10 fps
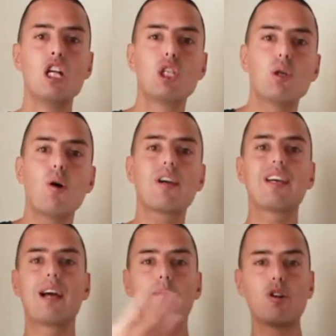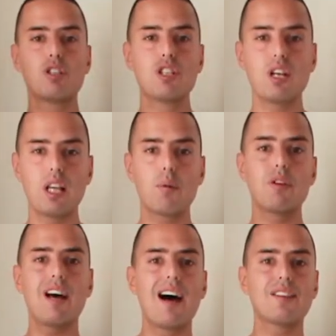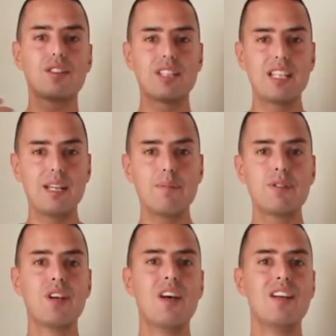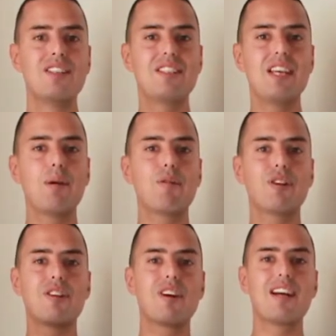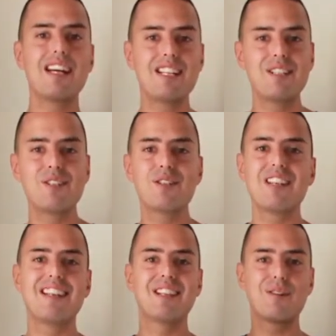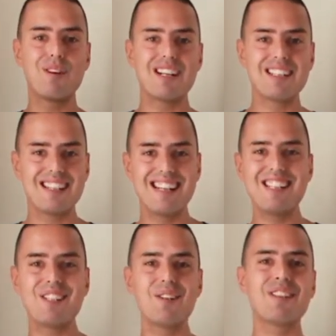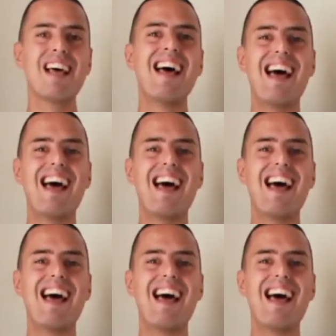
talking amongst each other with other teams, seeing whether there are issues, integration issues,